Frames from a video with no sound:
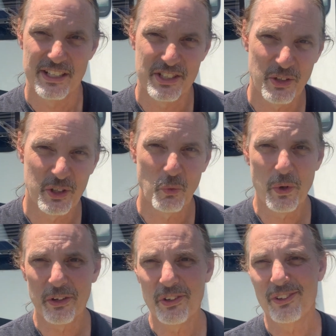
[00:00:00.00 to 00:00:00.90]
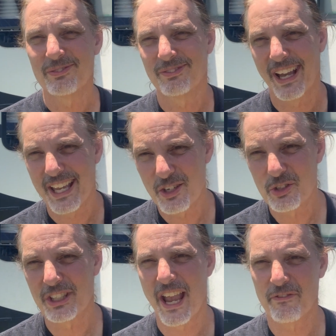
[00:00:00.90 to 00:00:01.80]
During the winter, I
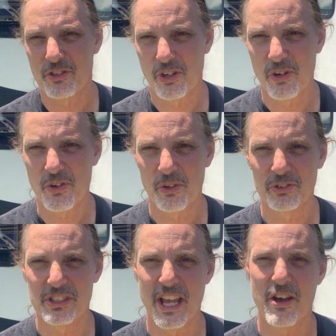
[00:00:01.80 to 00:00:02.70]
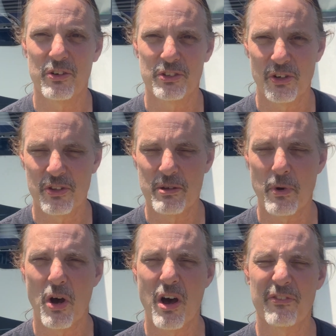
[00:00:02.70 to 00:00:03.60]
usually have to turn those down or turn them
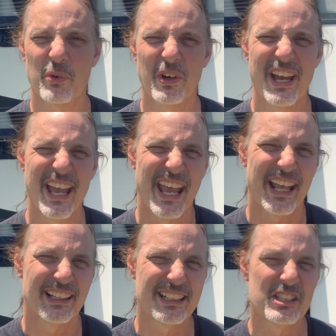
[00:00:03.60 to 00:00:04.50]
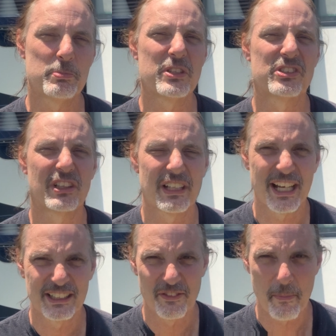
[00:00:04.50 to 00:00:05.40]
off or at least be
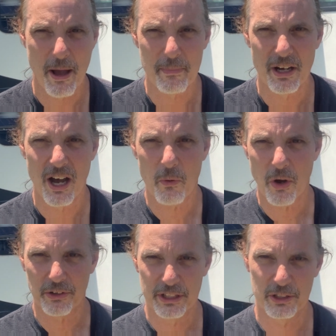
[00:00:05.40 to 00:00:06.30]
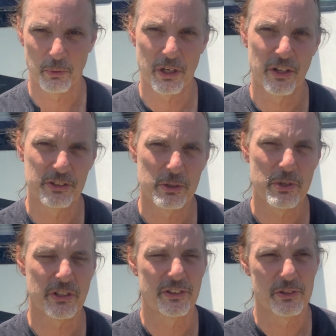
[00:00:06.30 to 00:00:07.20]
selective about my hot water heater. What I'll do
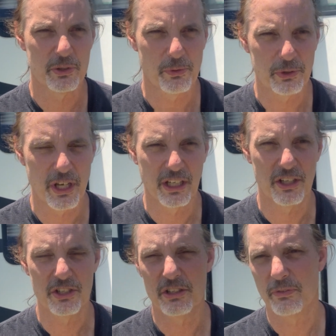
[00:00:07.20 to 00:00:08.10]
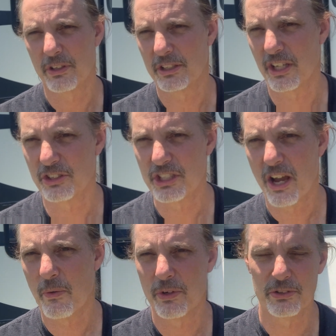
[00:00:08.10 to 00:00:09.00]
is I'll know if we're taking if we're going to take
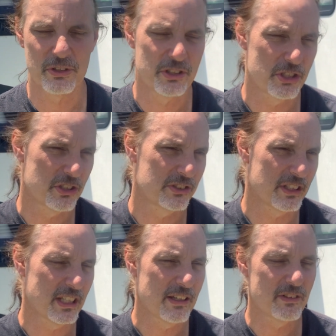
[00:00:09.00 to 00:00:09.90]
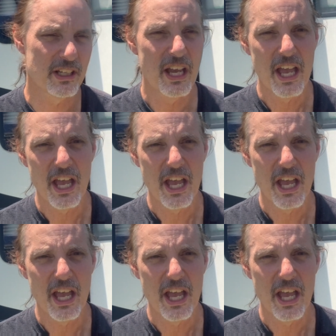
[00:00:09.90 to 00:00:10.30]
shower and do the dishes in the evening,